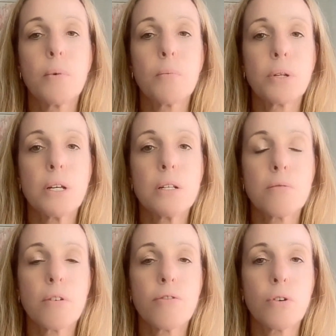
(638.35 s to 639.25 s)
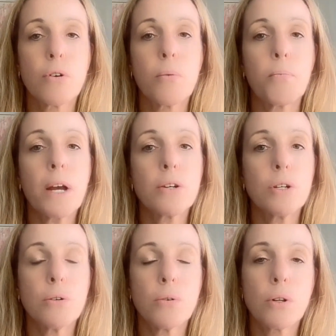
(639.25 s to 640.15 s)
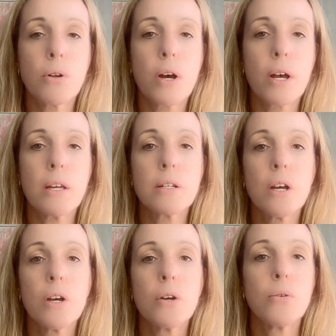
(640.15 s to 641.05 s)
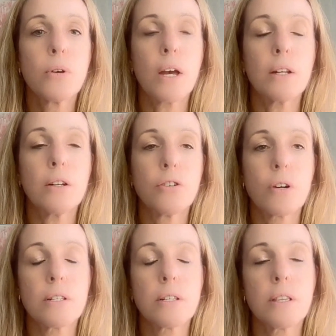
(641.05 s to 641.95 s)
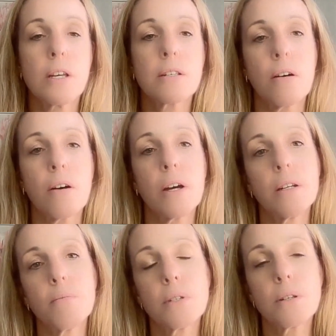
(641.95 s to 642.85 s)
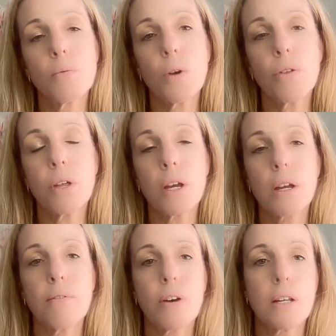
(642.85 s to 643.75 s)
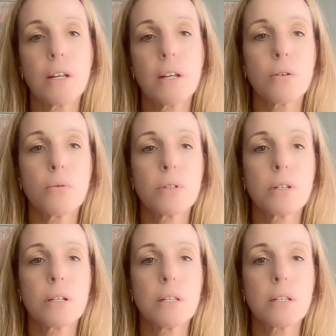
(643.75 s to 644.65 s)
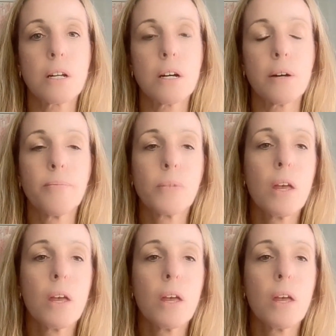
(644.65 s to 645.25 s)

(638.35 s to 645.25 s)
please refer back to your client who can address these items with their conveyancer or solicitor.